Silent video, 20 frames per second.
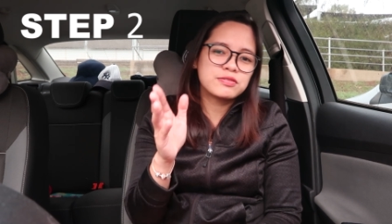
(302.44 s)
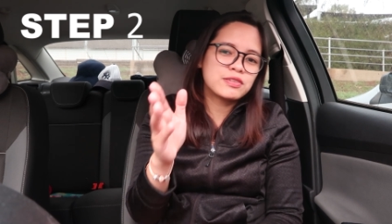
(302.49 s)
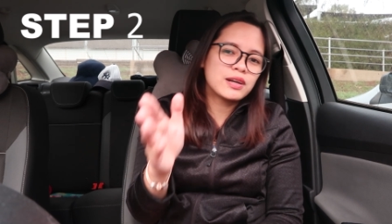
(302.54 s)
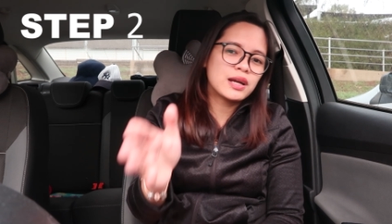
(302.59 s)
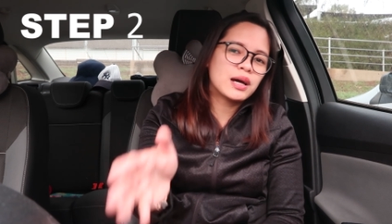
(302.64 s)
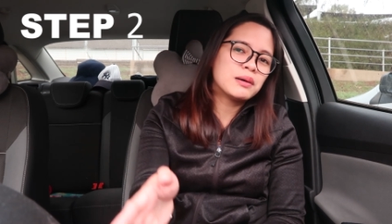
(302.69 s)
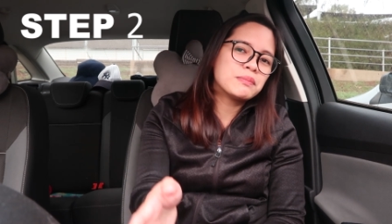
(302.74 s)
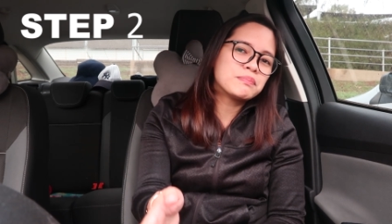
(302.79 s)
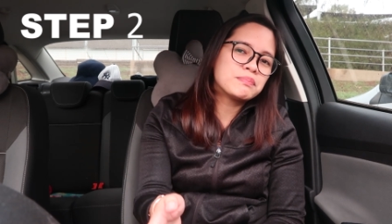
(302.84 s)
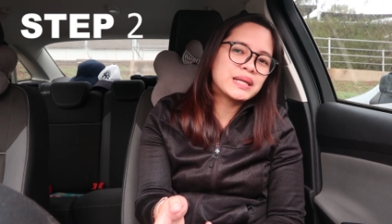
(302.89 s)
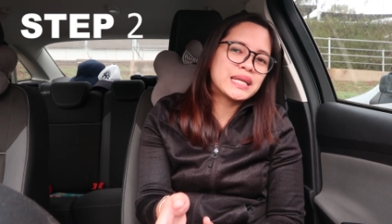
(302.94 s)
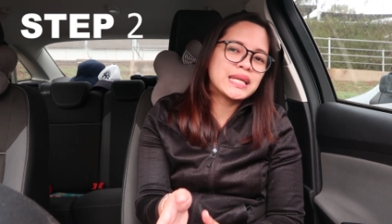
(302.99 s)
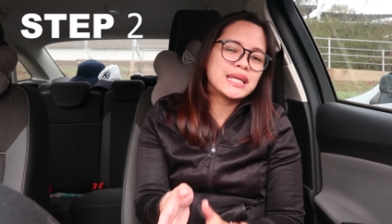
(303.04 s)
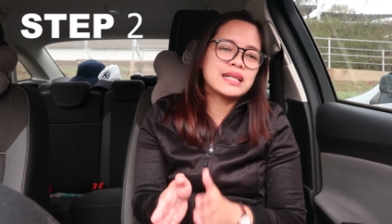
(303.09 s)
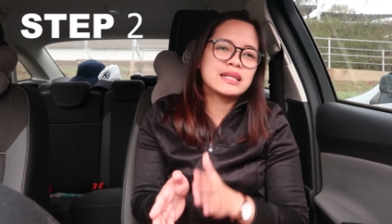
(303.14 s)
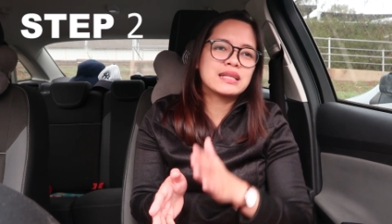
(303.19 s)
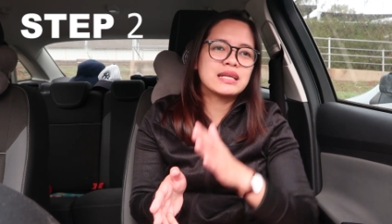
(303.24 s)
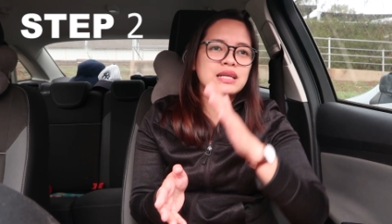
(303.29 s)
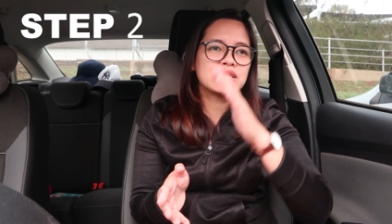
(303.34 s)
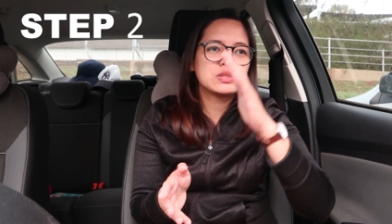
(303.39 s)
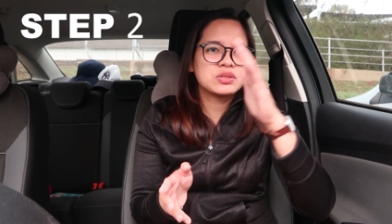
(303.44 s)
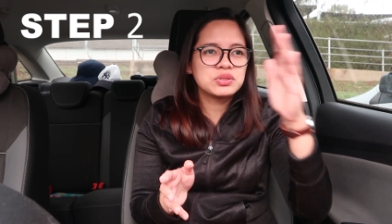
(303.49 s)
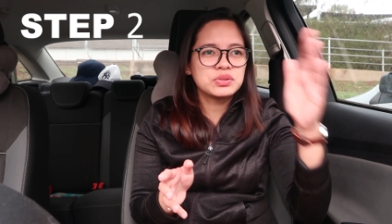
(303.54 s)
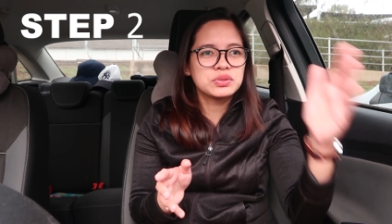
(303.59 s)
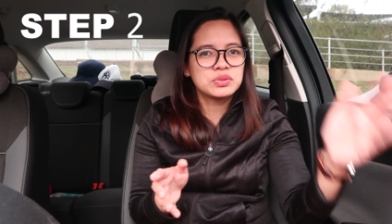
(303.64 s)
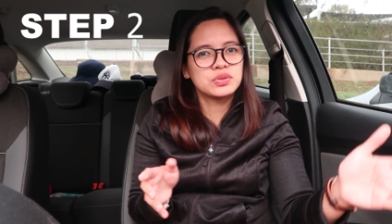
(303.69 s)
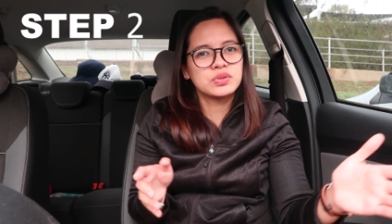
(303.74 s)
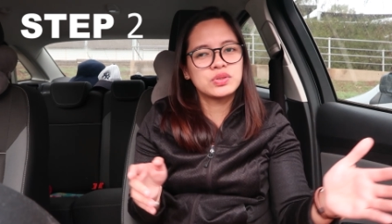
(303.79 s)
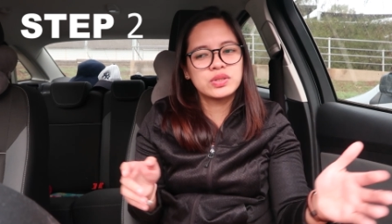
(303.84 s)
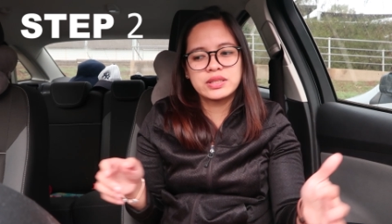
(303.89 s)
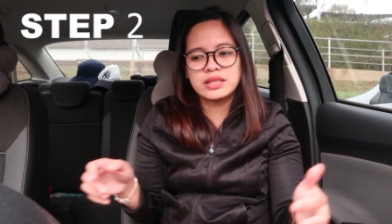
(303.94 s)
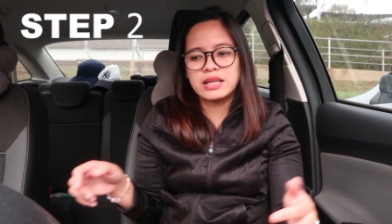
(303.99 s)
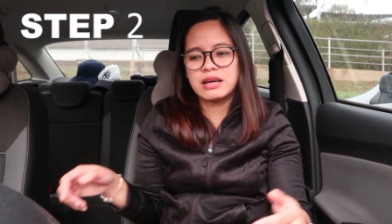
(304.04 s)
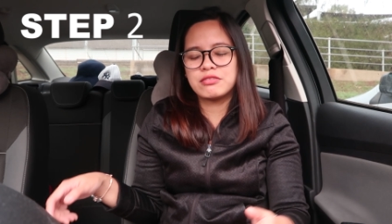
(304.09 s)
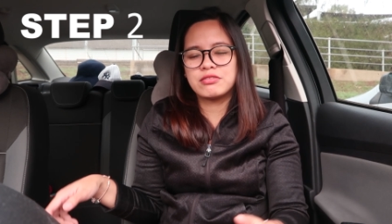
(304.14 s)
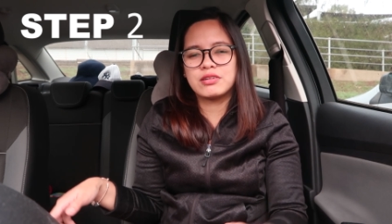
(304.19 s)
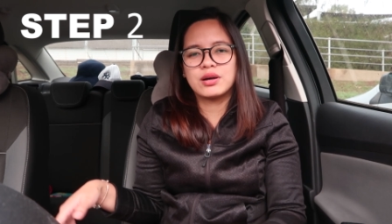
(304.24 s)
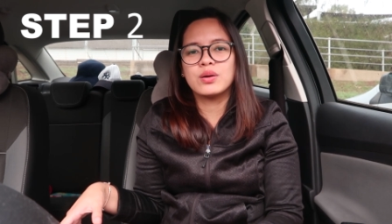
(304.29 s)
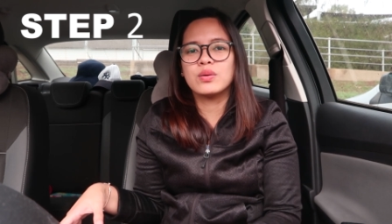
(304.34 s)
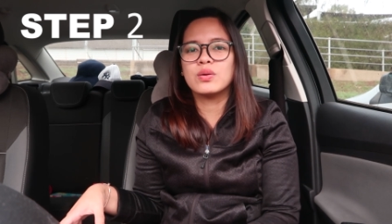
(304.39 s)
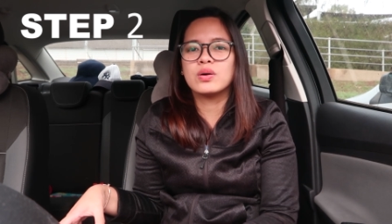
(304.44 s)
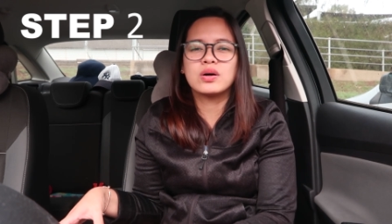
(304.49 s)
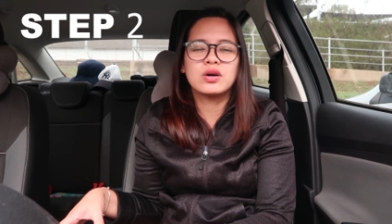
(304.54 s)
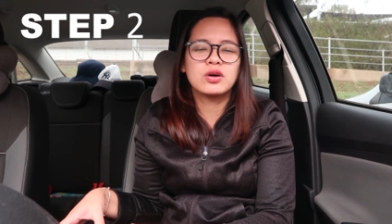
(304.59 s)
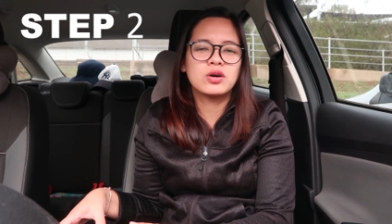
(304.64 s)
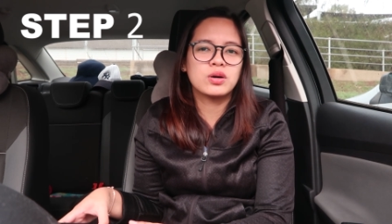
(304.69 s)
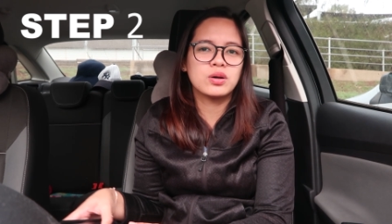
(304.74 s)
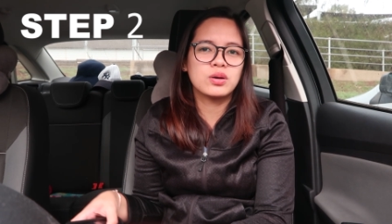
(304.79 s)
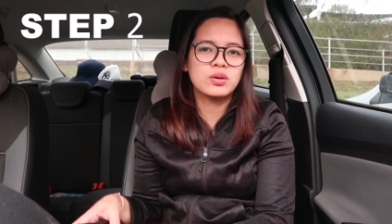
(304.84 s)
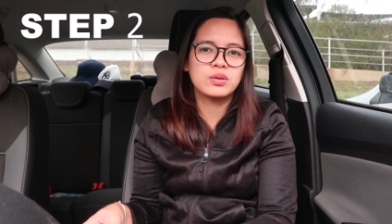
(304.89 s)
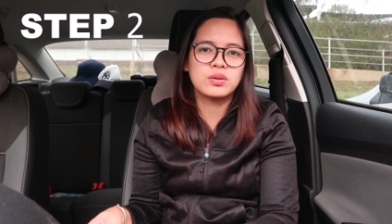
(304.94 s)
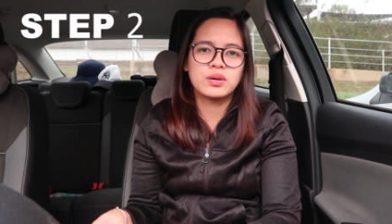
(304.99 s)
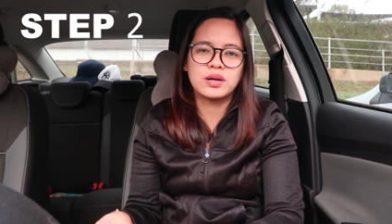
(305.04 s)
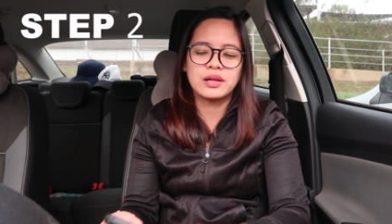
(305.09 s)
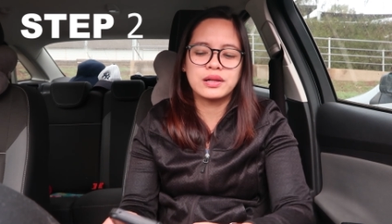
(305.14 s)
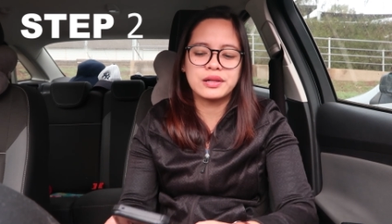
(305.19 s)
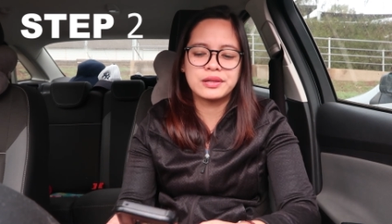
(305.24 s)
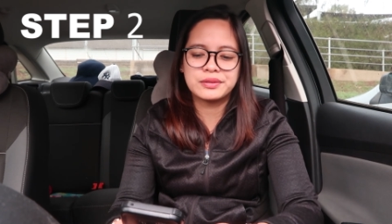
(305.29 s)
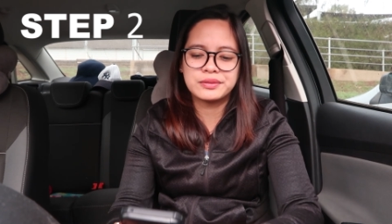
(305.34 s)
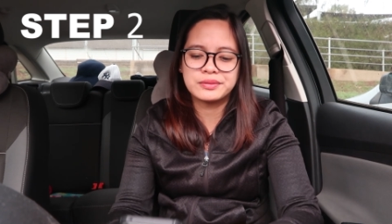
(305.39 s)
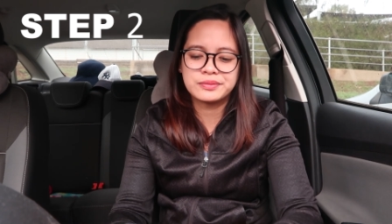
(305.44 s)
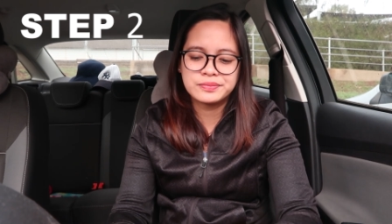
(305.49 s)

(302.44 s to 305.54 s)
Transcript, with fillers: from Manila to Davao. Oh, well.